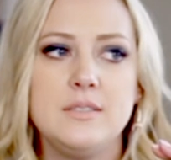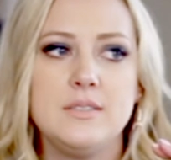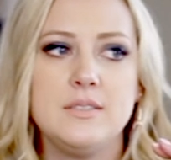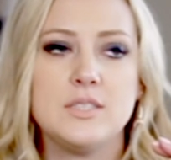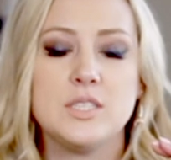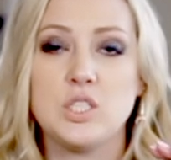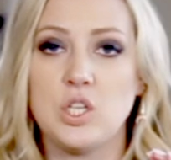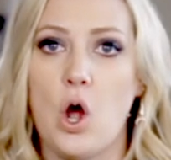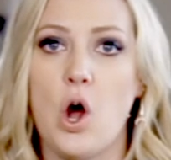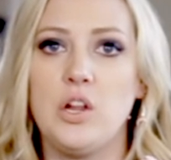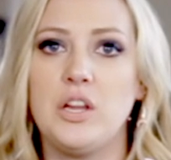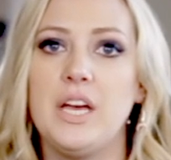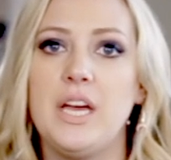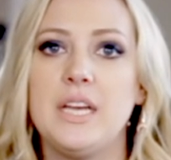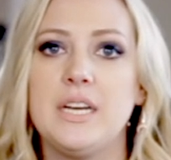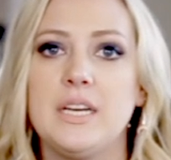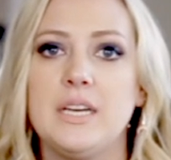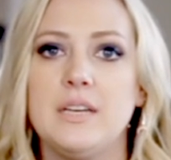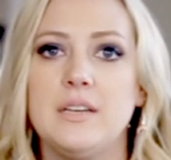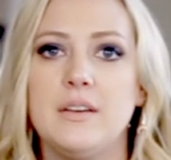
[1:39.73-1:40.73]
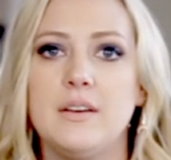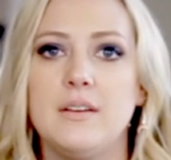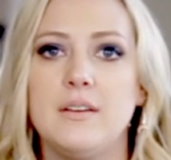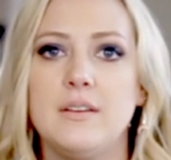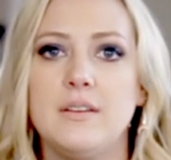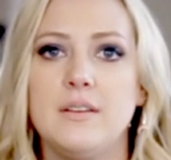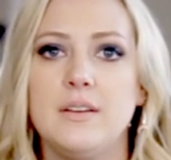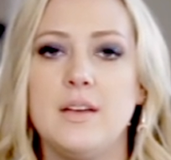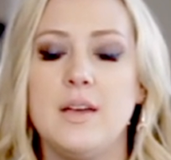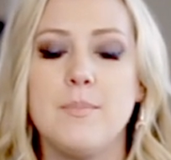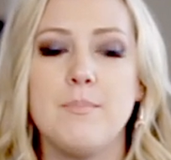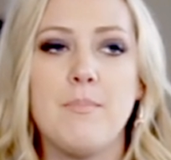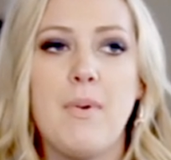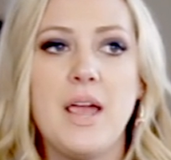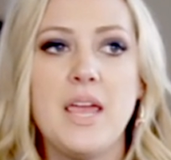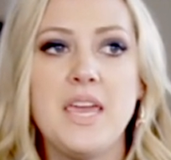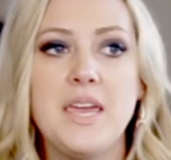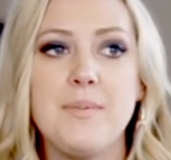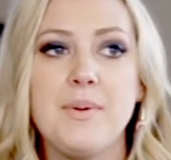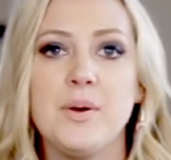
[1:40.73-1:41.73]
solid.
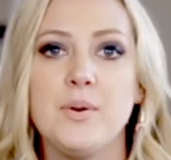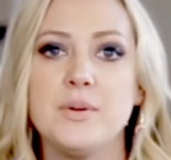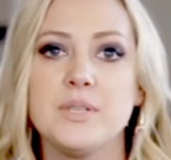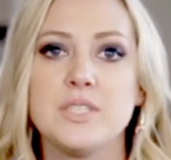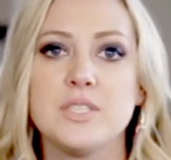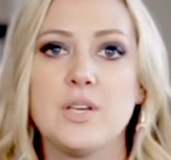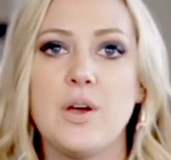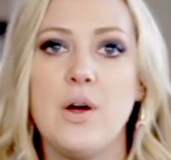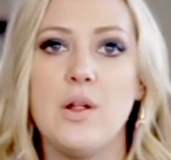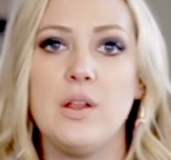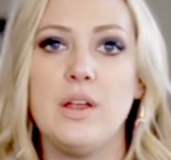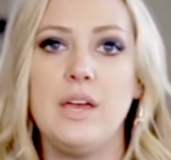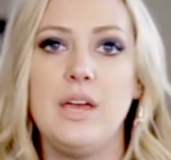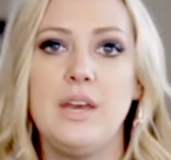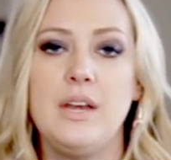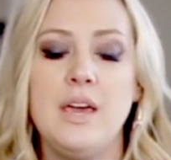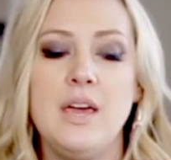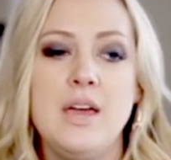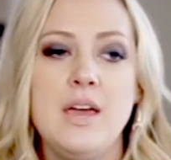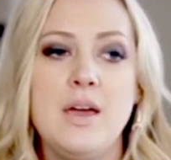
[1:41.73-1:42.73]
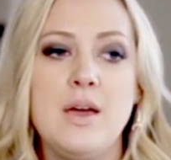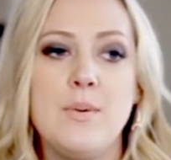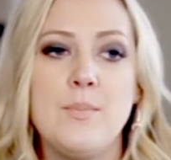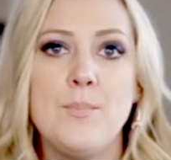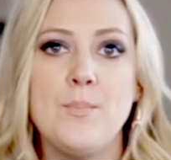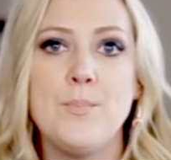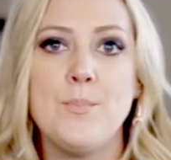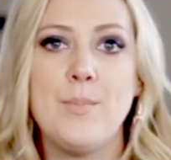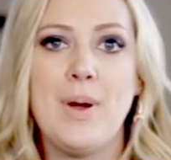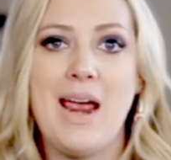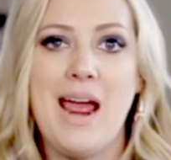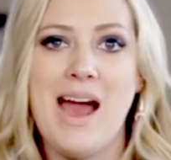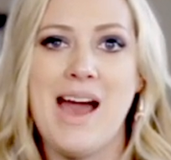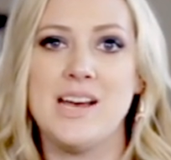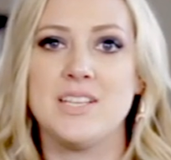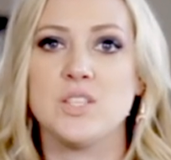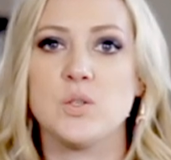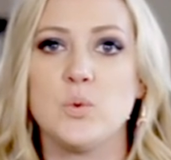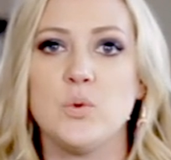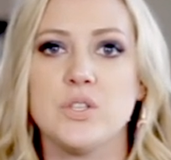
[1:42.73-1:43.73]
My email was solid, my
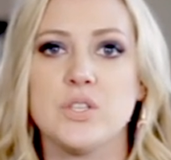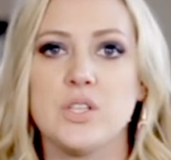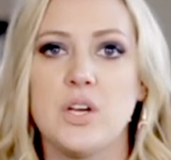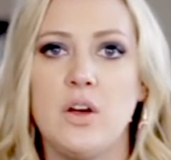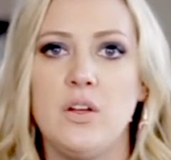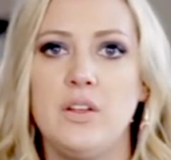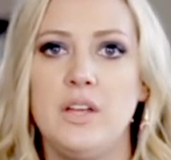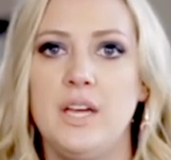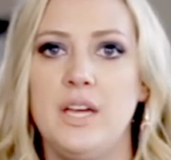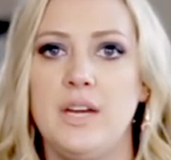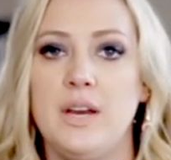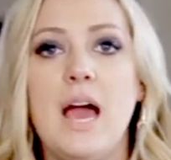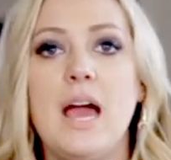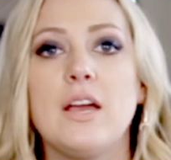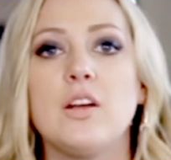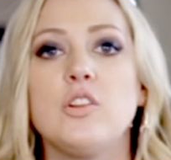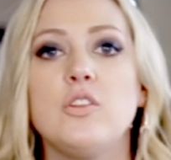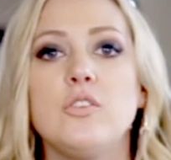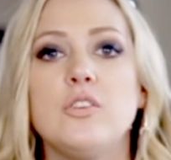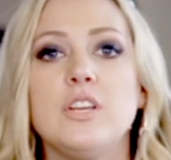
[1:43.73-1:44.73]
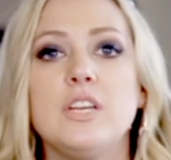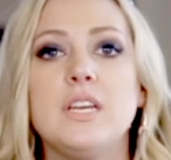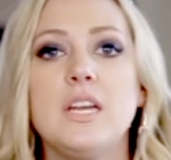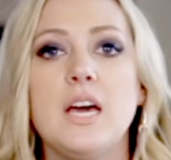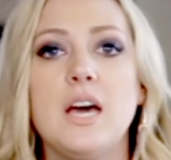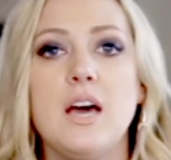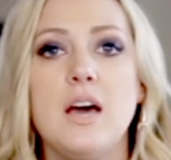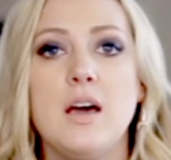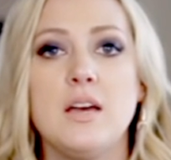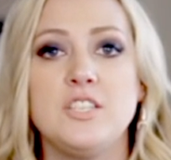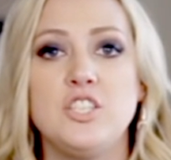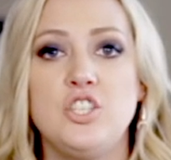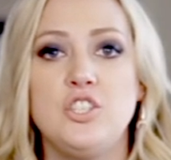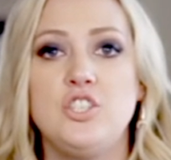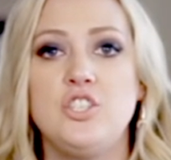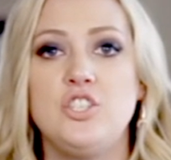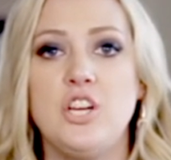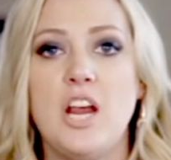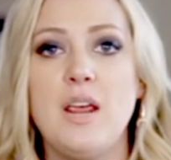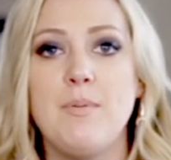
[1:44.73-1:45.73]
ask was solid. I included a
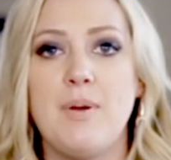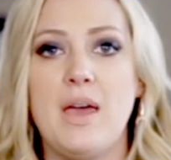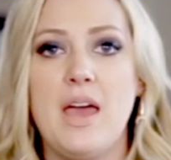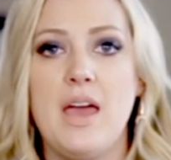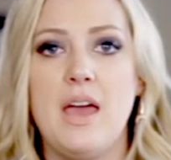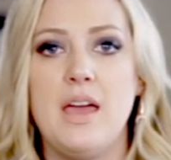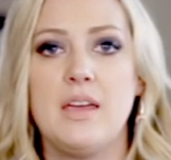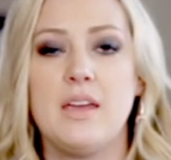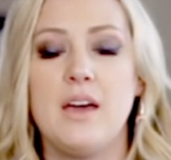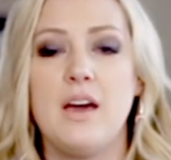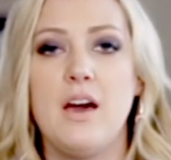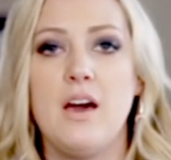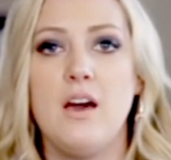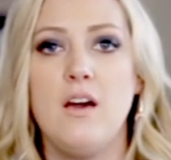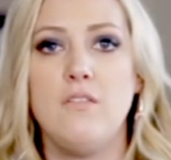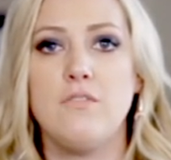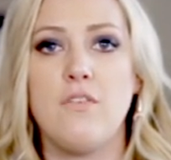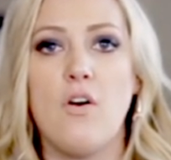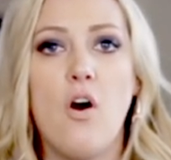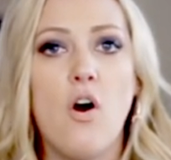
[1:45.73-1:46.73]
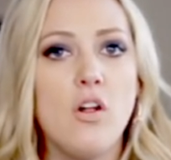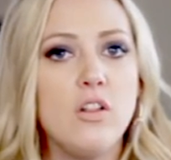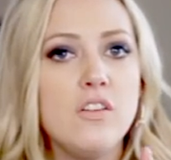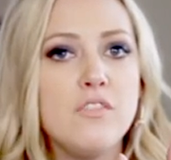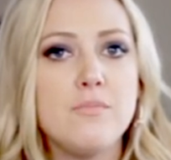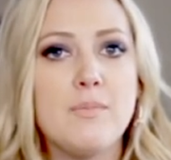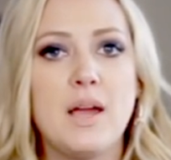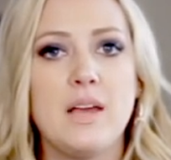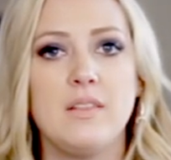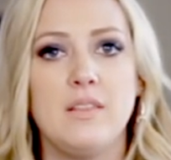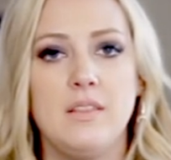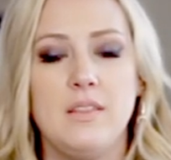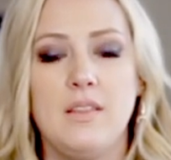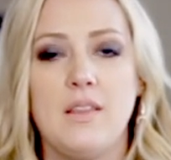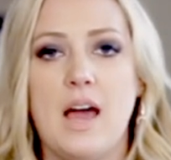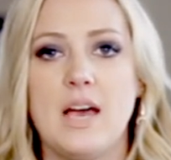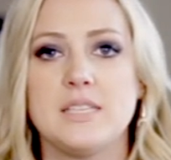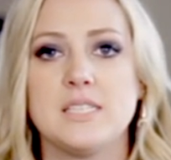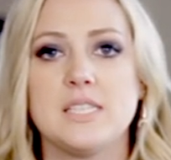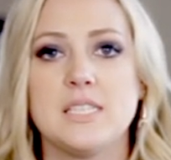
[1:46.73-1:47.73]
JPEG of all of my
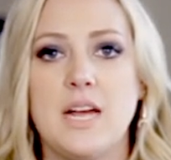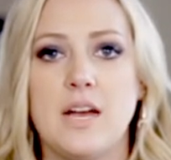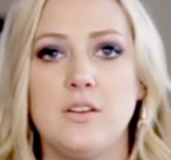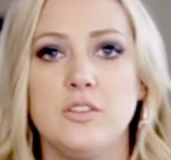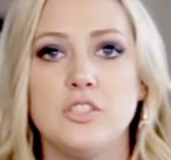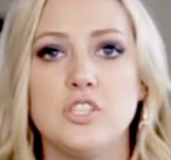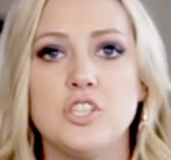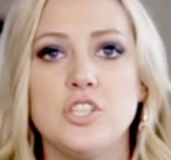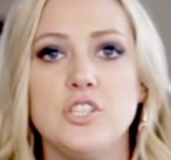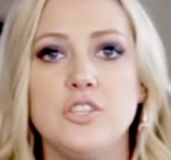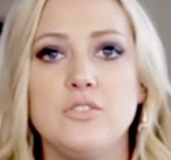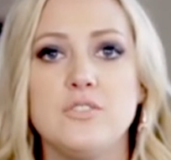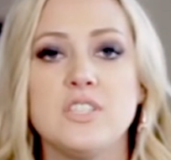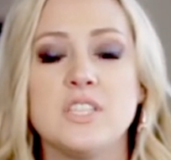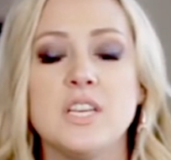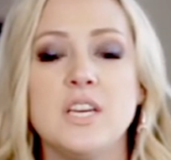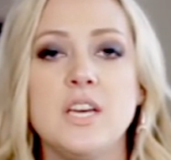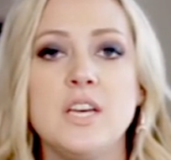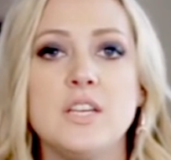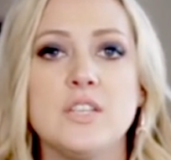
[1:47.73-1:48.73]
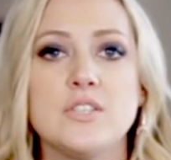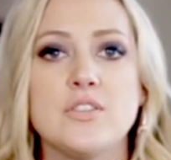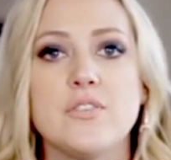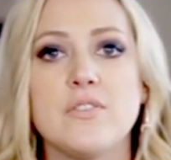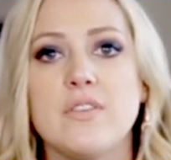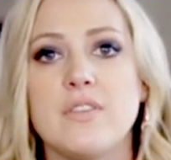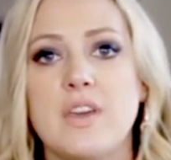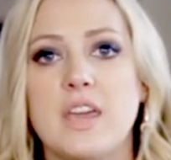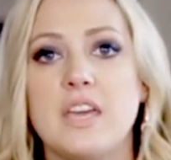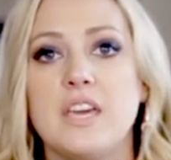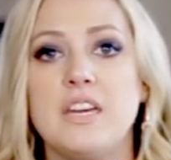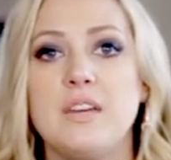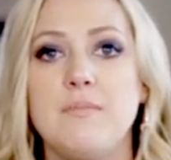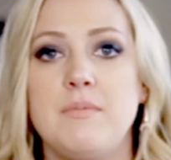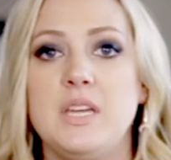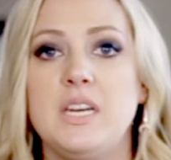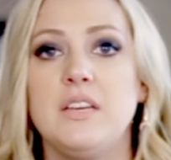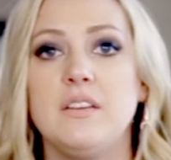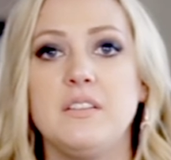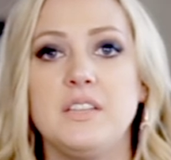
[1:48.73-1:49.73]
last styled shoots so that they could
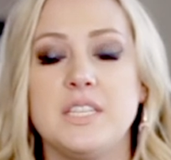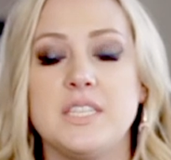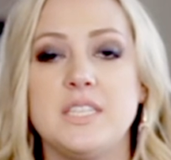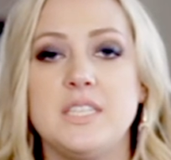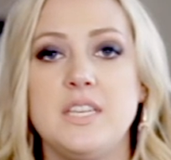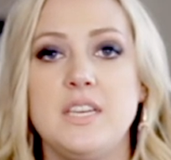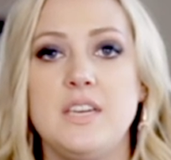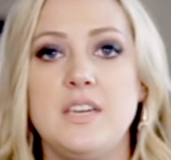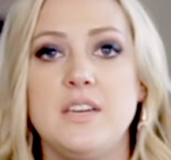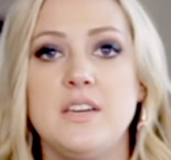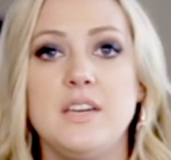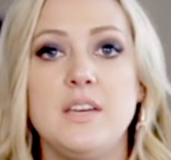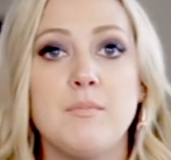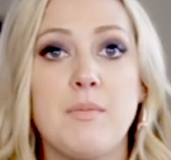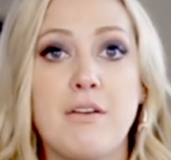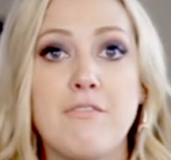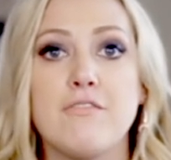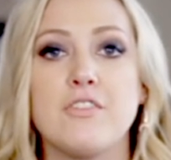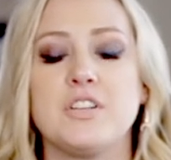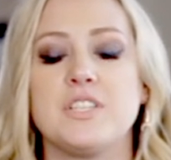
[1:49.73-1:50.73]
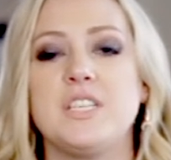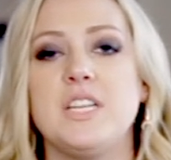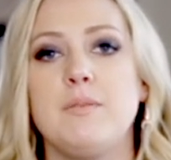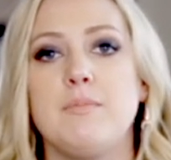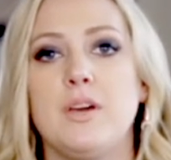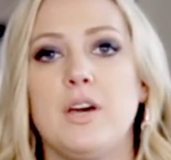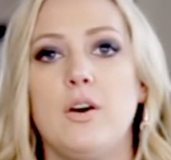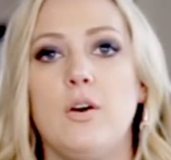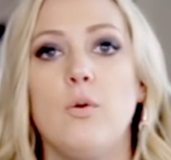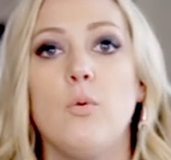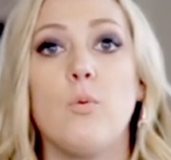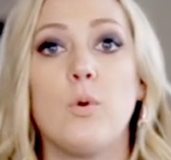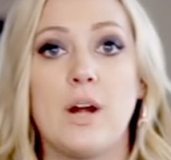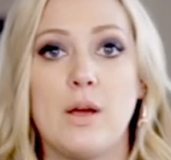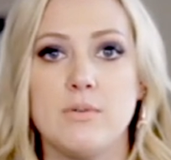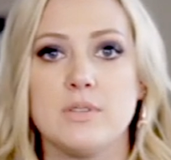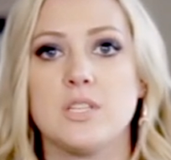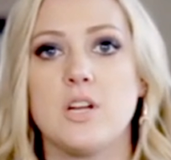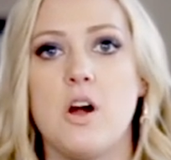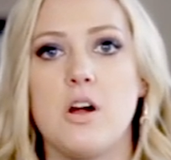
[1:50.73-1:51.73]
immediately see in my first email what
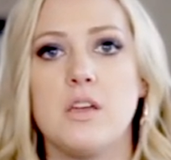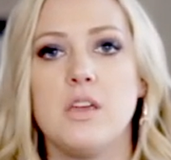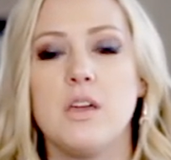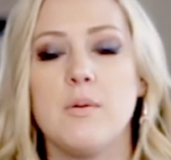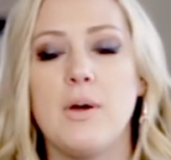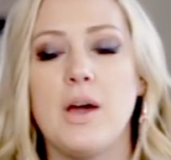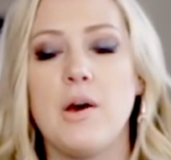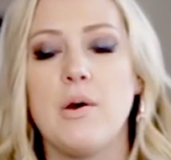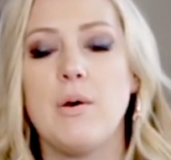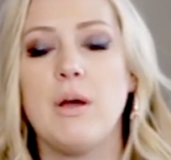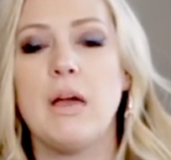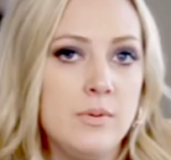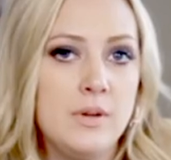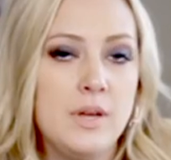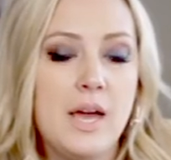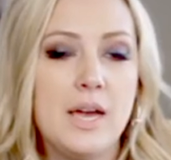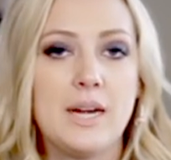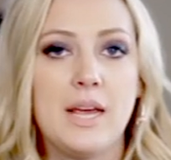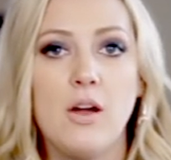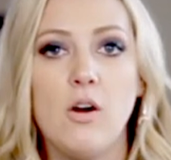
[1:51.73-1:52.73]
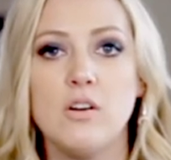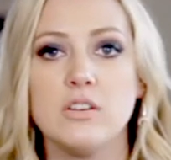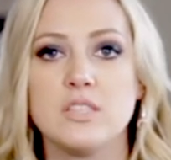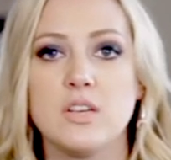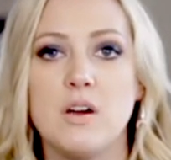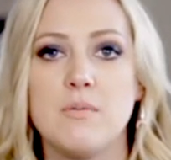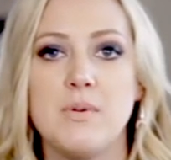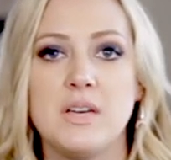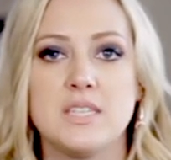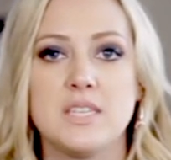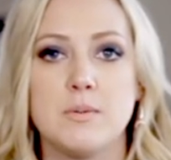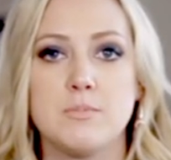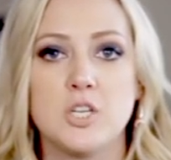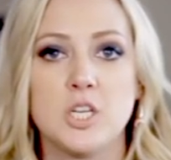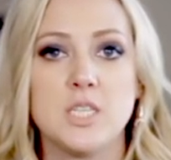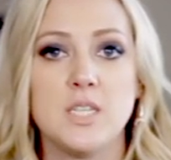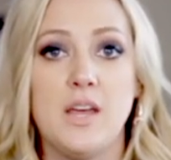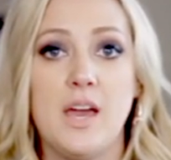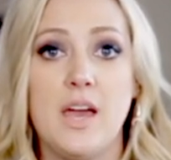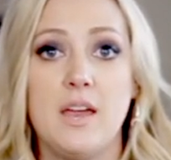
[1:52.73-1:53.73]
I was talking about. And I also had my
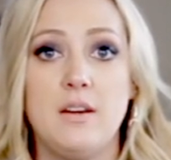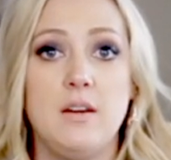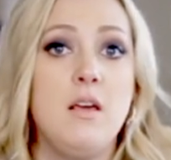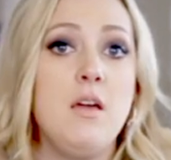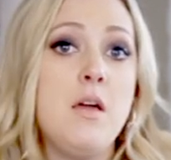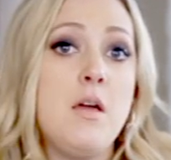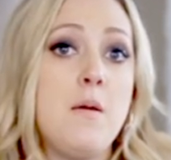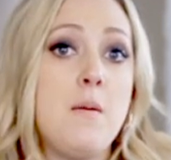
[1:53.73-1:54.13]
subject line,